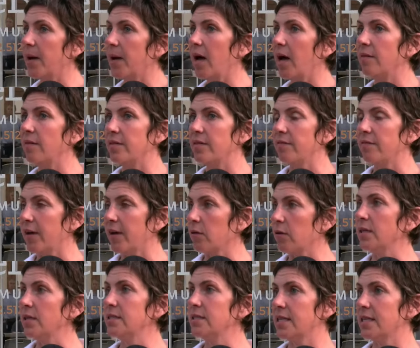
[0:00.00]
of the
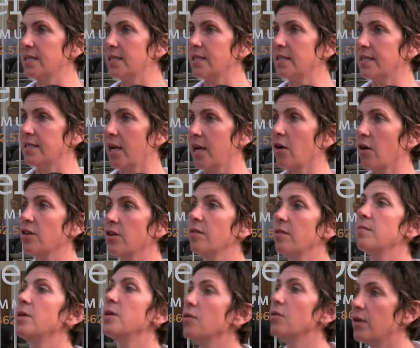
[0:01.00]
federal assistance that our
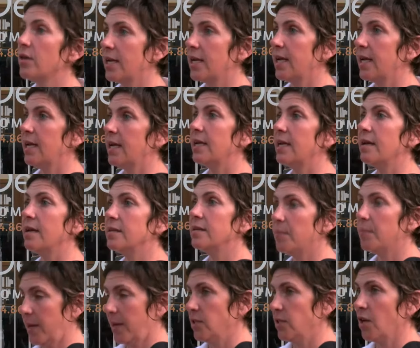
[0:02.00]
community
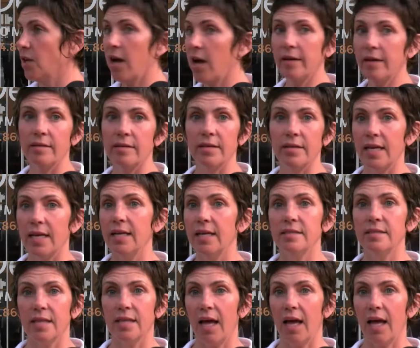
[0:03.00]
depends on, needs,